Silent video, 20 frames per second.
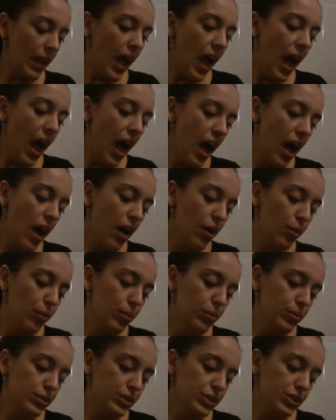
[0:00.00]

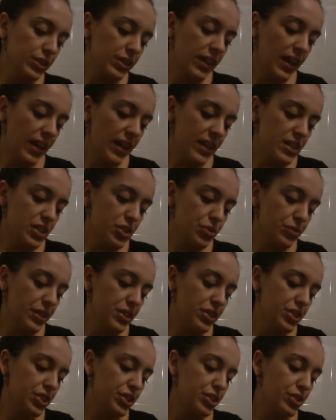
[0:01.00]
How would you get a
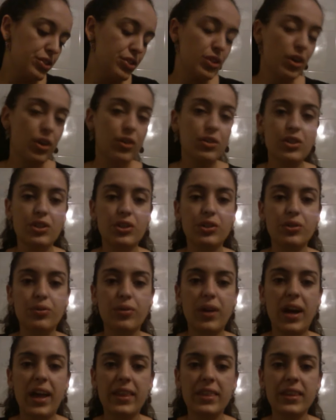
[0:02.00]
stranger to talk to
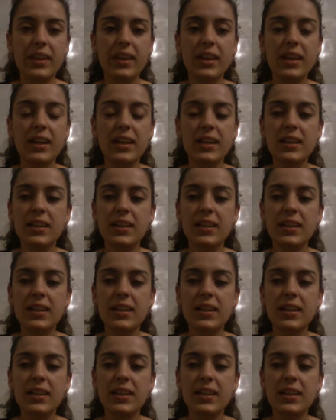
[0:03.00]
you? I think